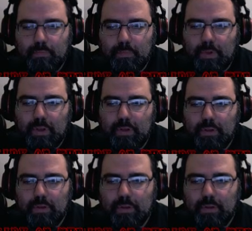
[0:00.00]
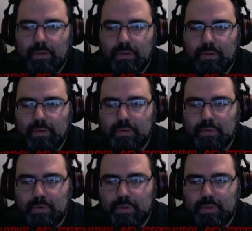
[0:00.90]
So
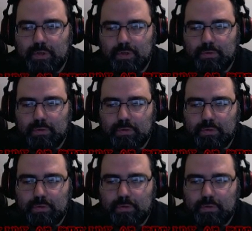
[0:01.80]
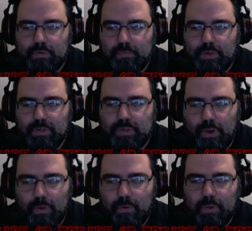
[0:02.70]
we're just gonna traverse the
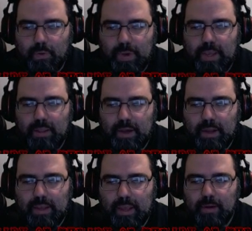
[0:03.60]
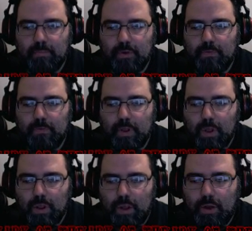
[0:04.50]
only way that I can move.
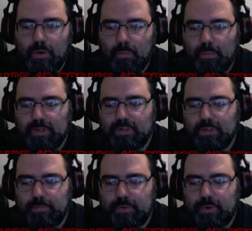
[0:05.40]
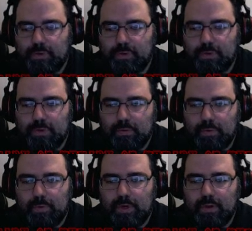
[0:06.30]
Oh, monsters approach. What
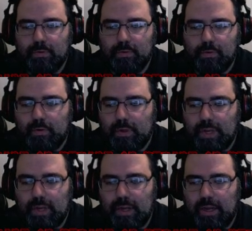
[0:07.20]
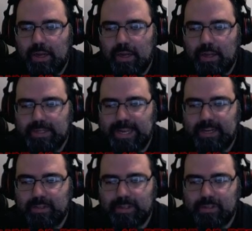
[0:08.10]
do I do? Uh, attack,
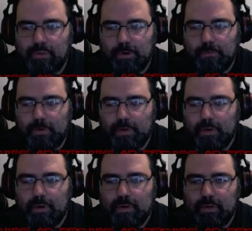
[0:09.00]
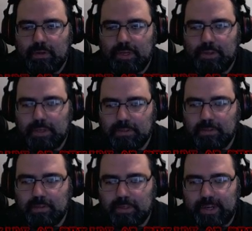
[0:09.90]
because that's what I'm here for. Kill things
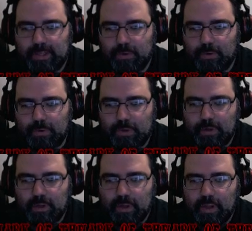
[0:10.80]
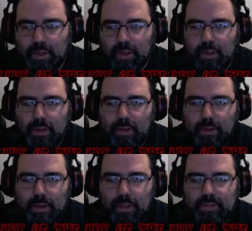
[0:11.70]
and take their loot.
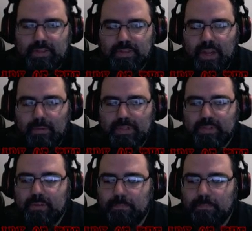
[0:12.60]
And this is the combat system.